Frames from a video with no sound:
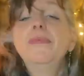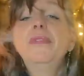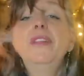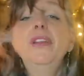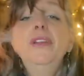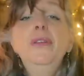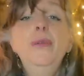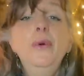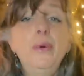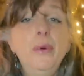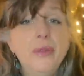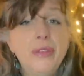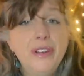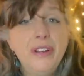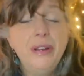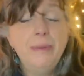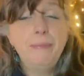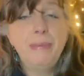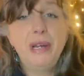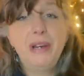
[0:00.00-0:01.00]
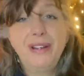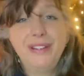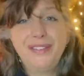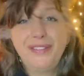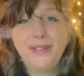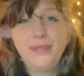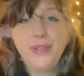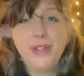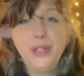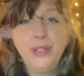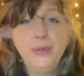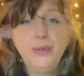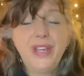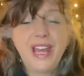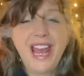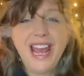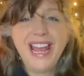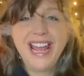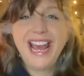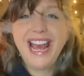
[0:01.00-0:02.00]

The northern parts of the UK